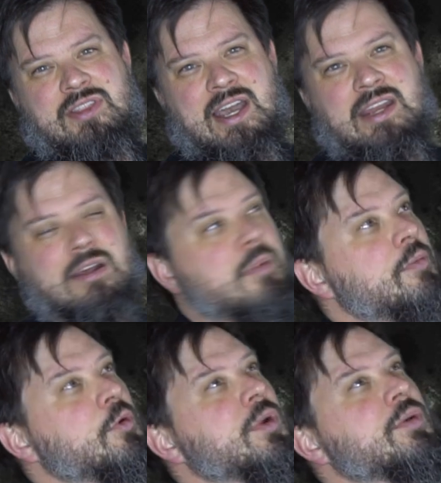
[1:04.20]
that. I
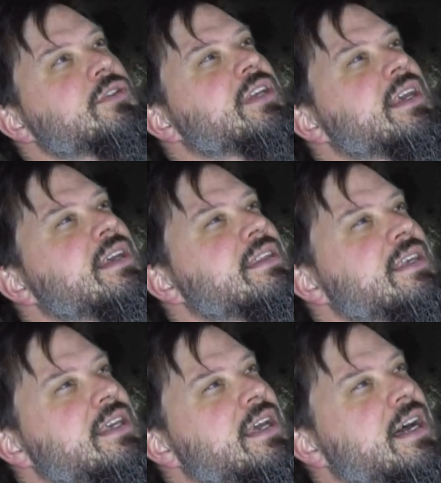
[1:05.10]
remember when I was taking
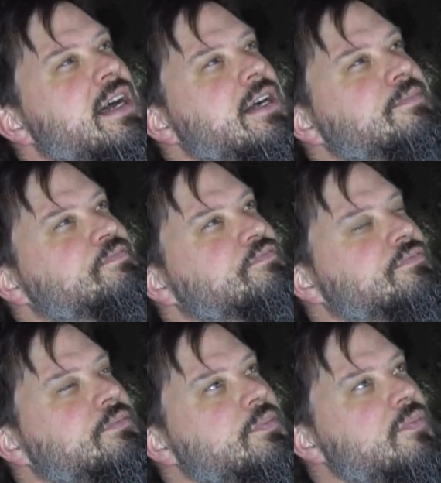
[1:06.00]
the
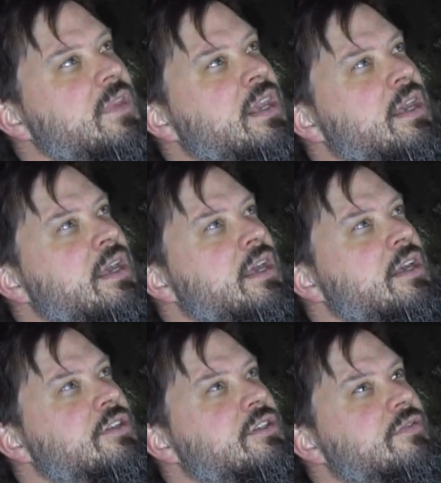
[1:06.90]

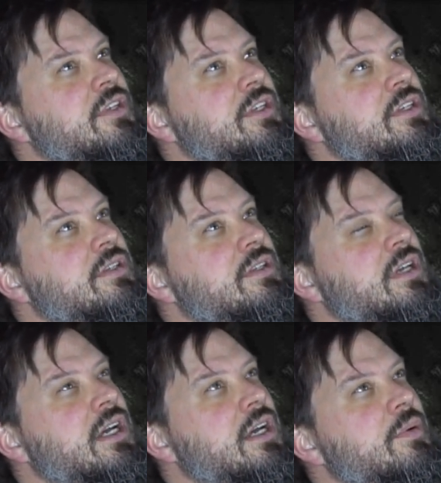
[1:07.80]
civilian,
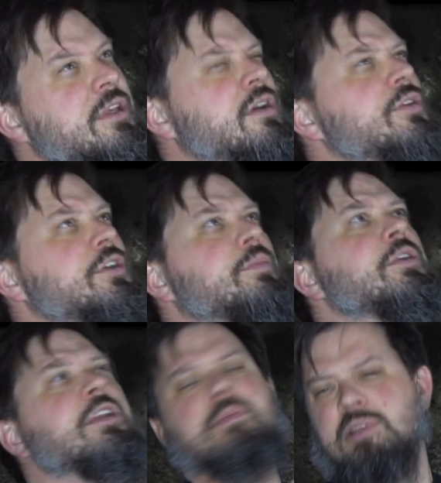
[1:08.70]
what do they call it? The
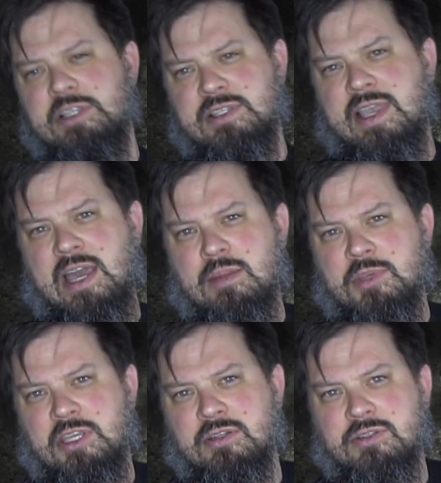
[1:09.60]
Community Police
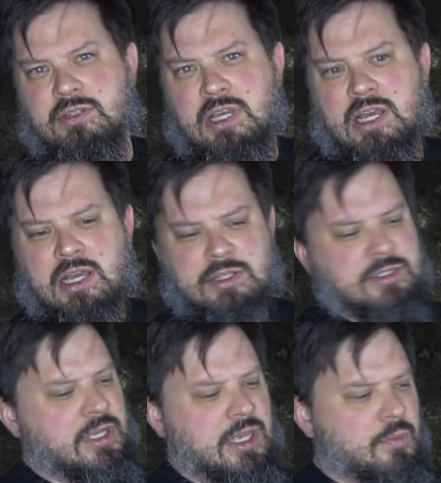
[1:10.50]
Academy. It's
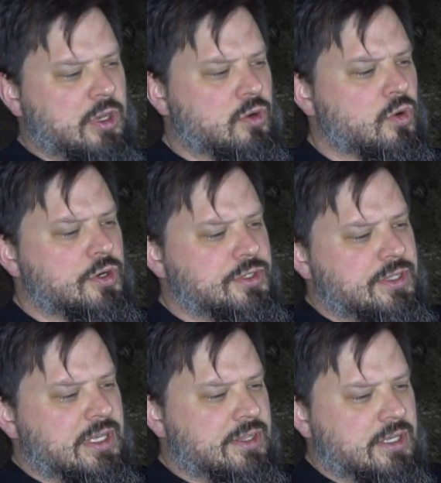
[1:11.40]
an 8-week course
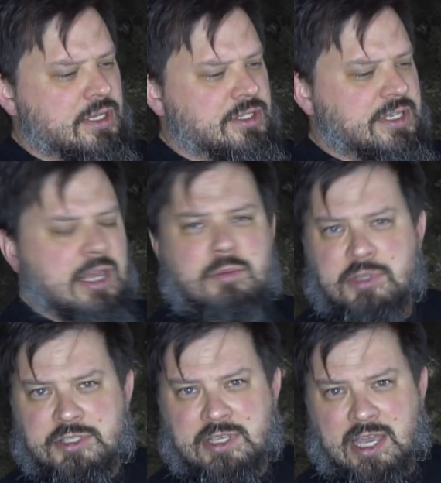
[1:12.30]
that the Seattle
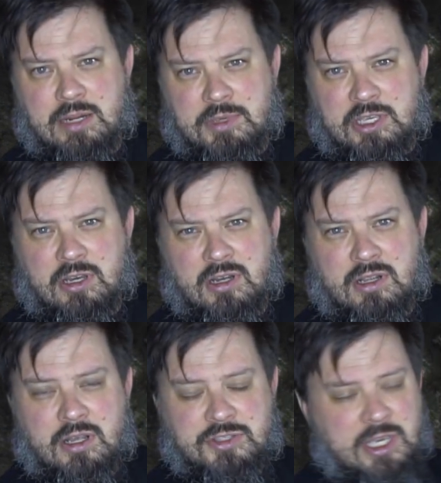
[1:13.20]
Police Academy,
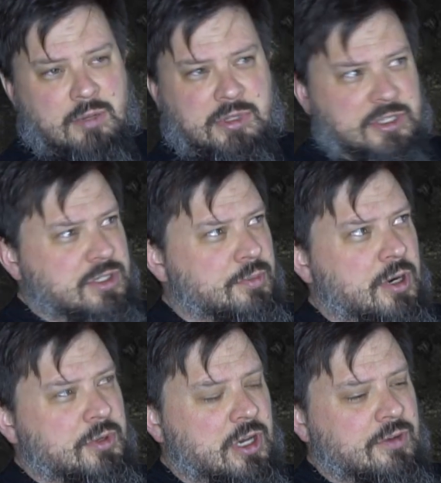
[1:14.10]
Seattle Police
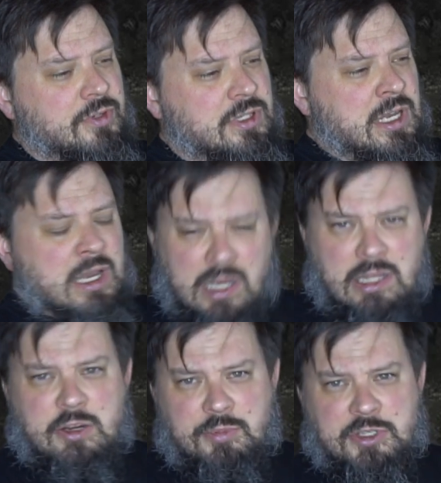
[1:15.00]
Department offered. A
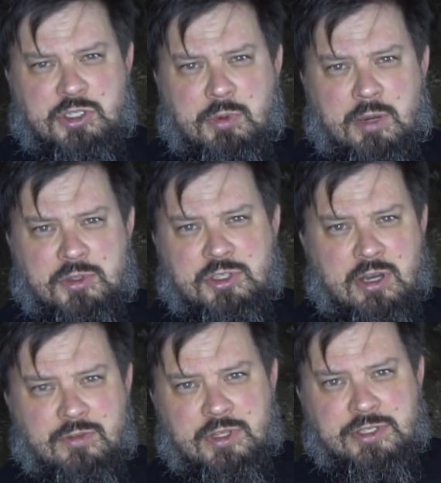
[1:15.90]
lot of police departments
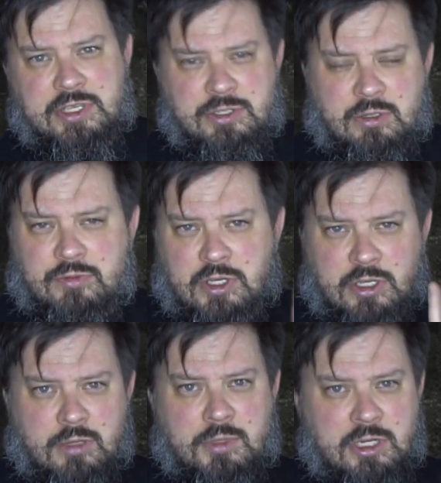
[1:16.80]
offer this as sort of a
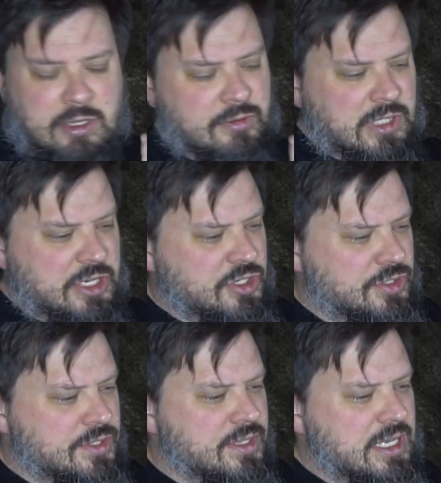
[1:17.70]
community
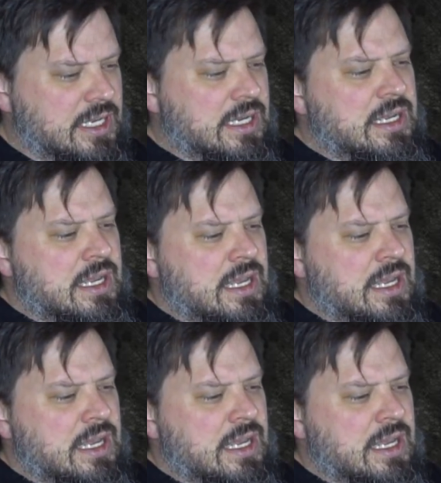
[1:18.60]
relations thing.